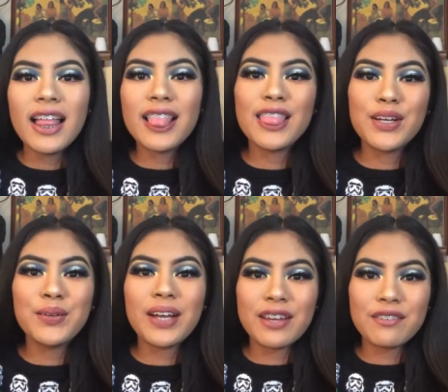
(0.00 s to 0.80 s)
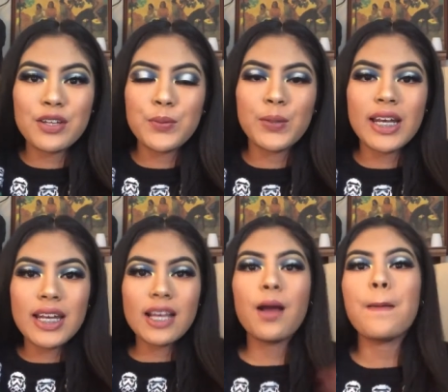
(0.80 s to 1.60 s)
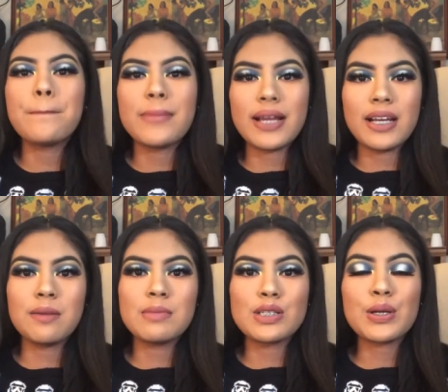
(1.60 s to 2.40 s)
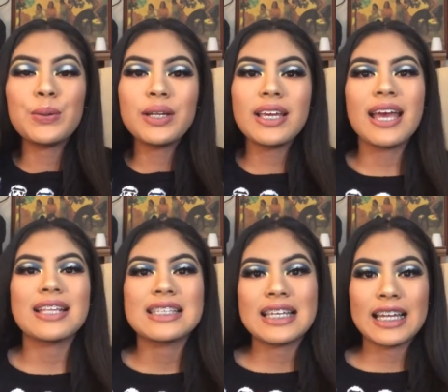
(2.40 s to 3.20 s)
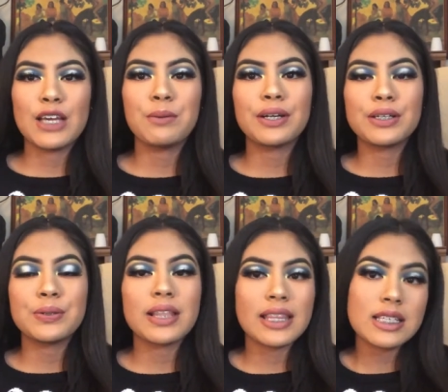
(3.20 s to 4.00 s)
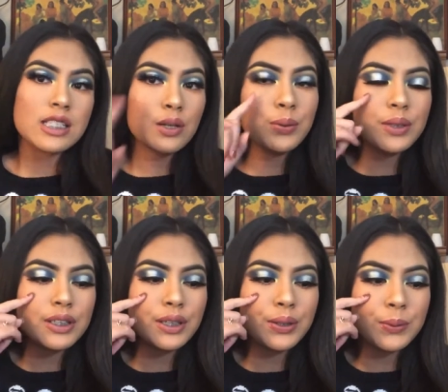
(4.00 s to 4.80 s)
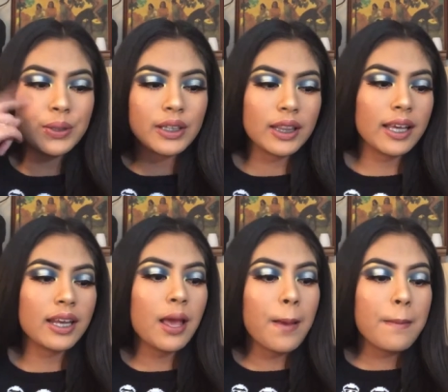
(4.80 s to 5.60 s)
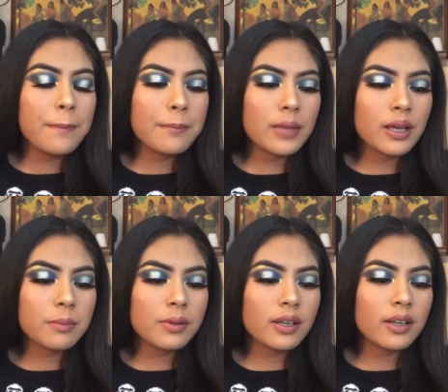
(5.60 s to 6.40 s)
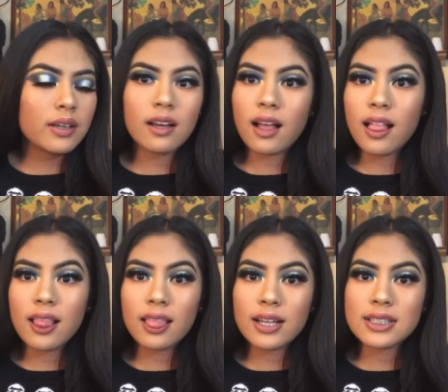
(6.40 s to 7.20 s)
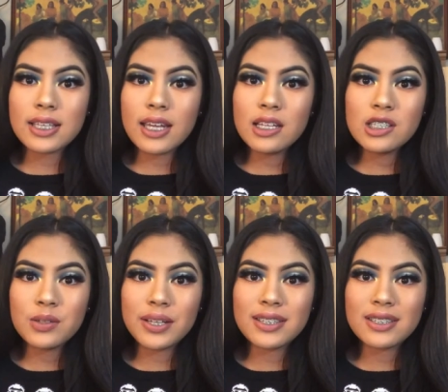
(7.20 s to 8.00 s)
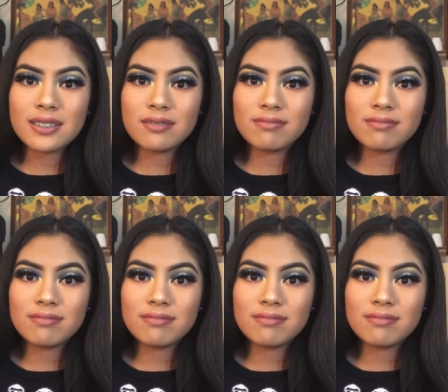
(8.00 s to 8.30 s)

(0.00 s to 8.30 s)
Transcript: Hello everyone, my name is Codie and today we are doing this Winter Wonderland makeup look. Let's get into it.